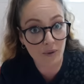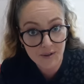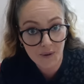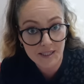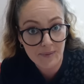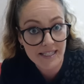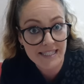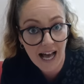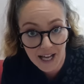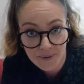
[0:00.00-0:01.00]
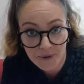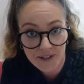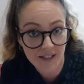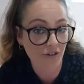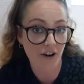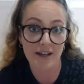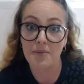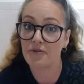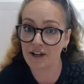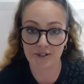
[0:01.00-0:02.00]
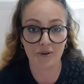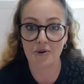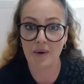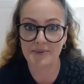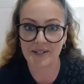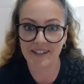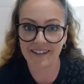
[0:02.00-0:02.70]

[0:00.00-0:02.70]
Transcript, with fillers: With Squarespace, anyone can create a professional looking website.